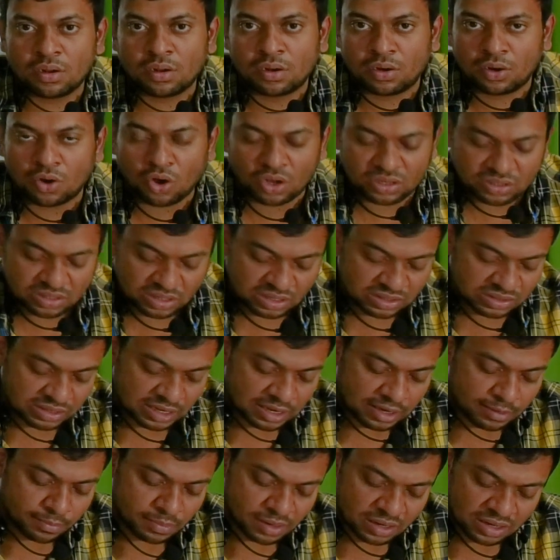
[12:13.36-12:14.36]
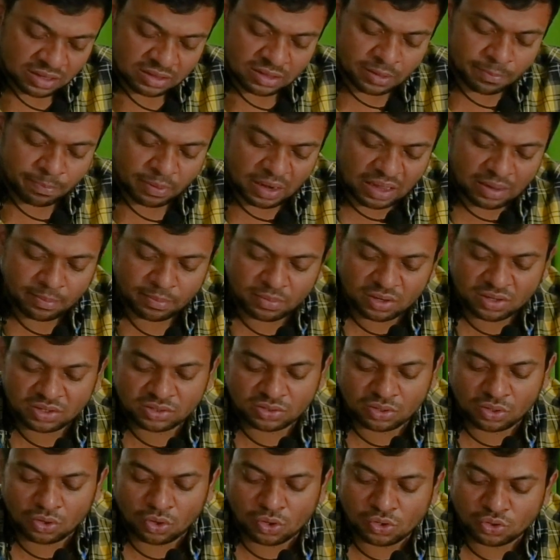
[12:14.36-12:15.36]
launching ceremony, the Prime
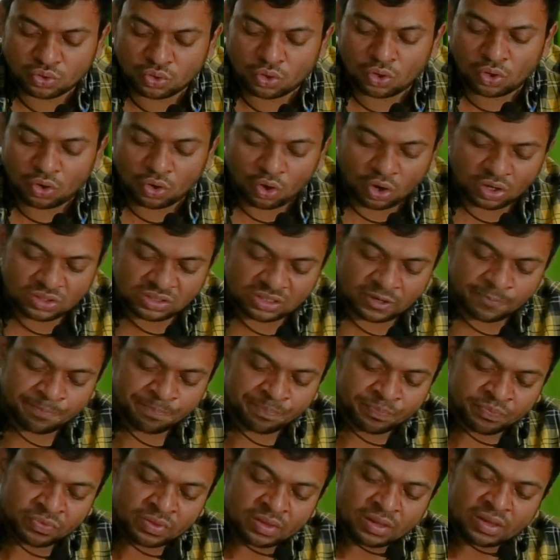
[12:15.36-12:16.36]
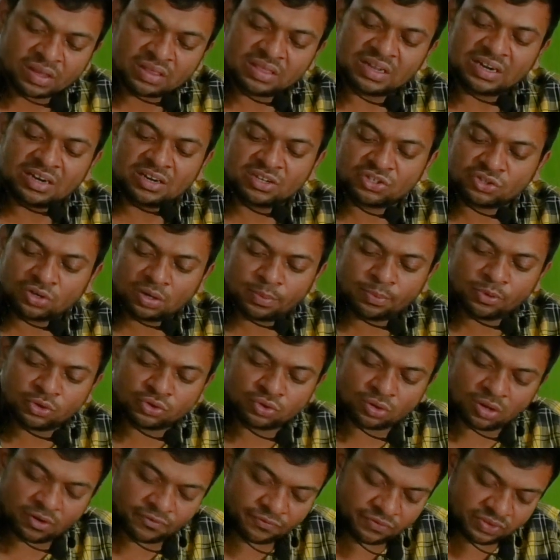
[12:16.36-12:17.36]
Minister also launched the
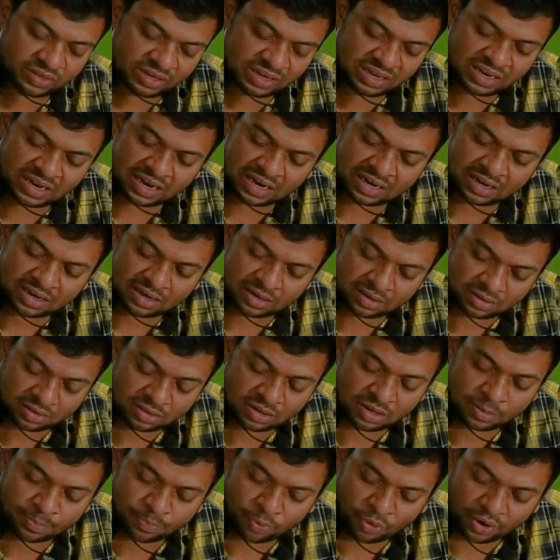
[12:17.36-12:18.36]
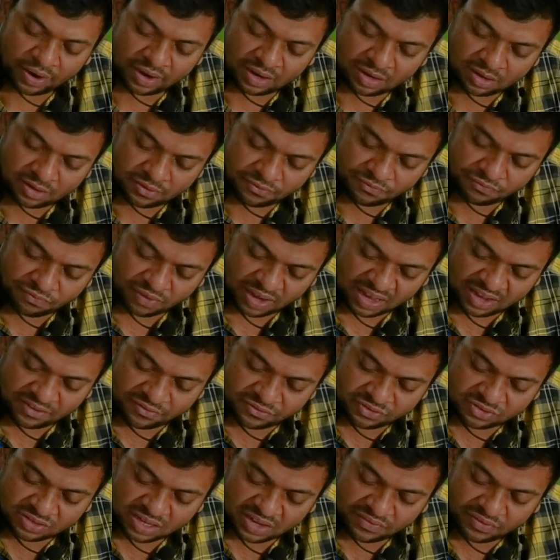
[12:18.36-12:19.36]
distribution of 300
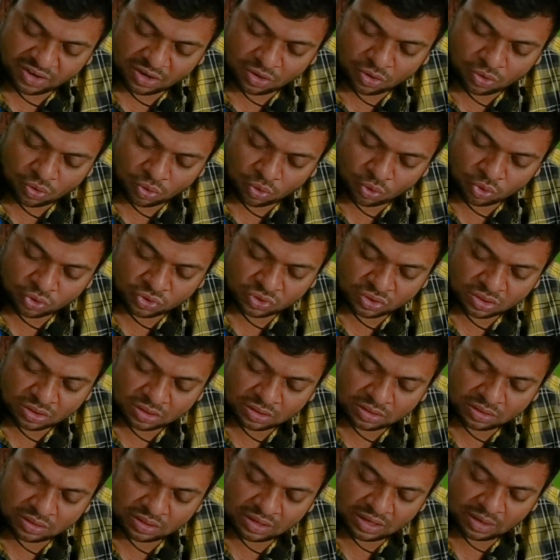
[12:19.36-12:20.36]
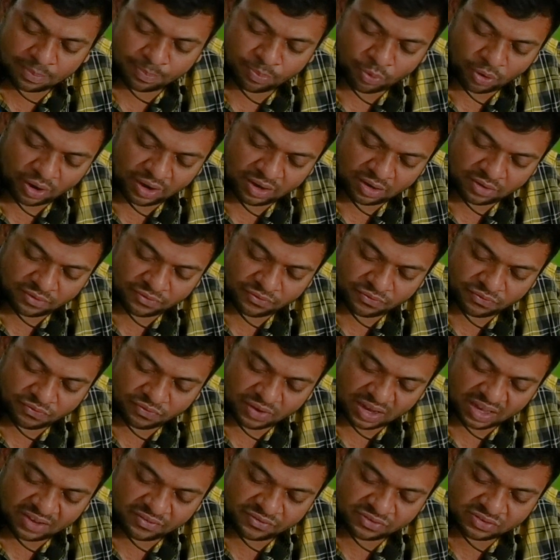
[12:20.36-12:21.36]
3.57 crores,
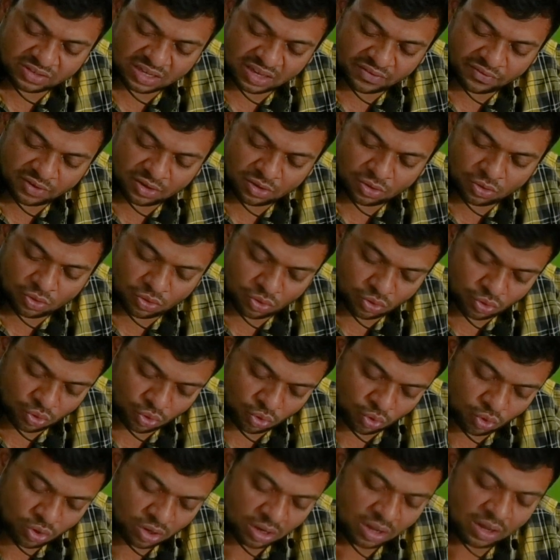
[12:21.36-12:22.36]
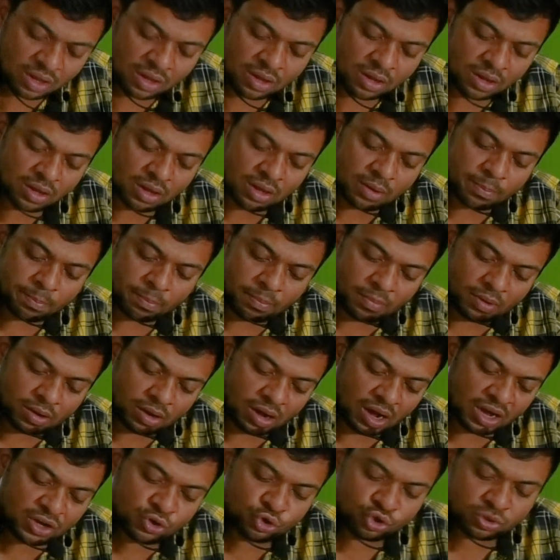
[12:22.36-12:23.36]
3.57 crore
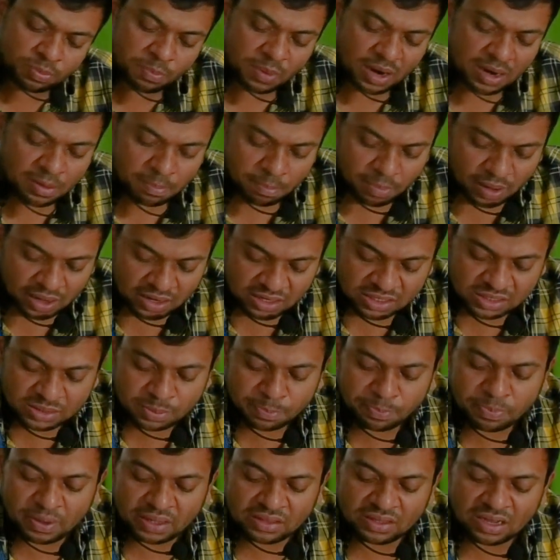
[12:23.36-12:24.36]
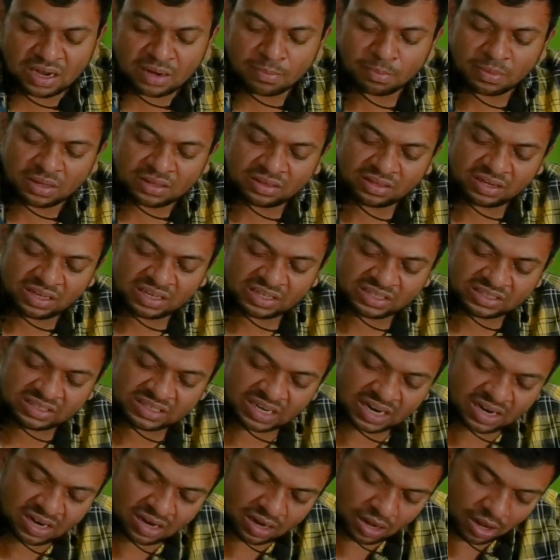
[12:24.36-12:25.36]
Ayushman Bharat Pradhan Mantri
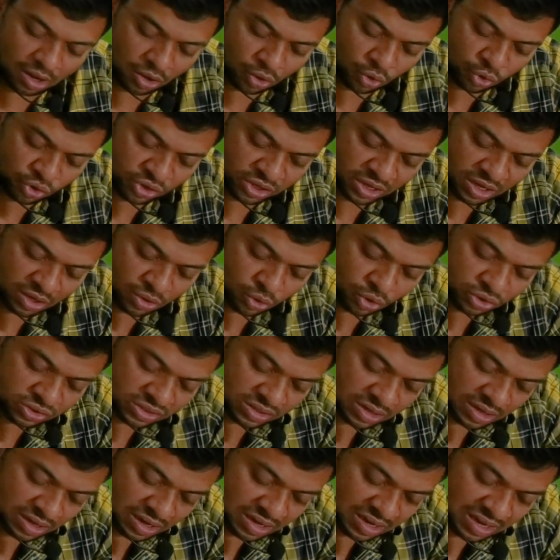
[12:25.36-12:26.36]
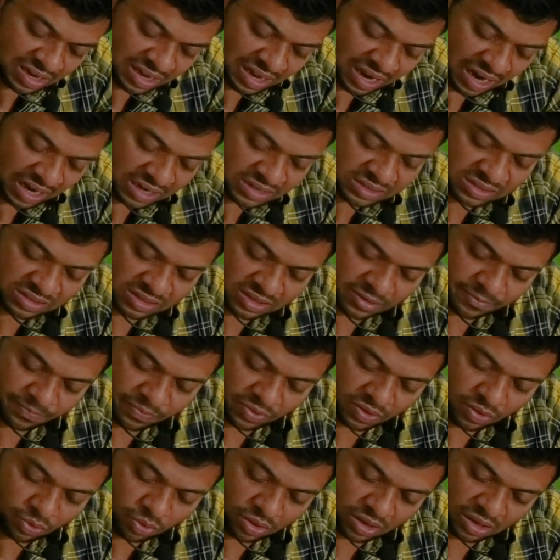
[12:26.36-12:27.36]
Jan Arogya Yojana cards.
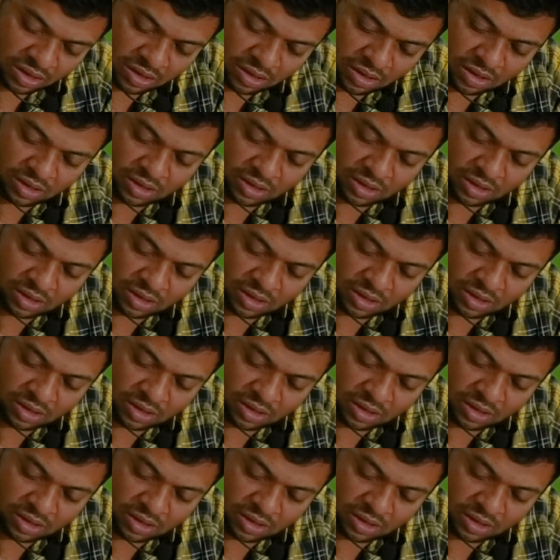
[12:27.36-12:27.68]
Okay,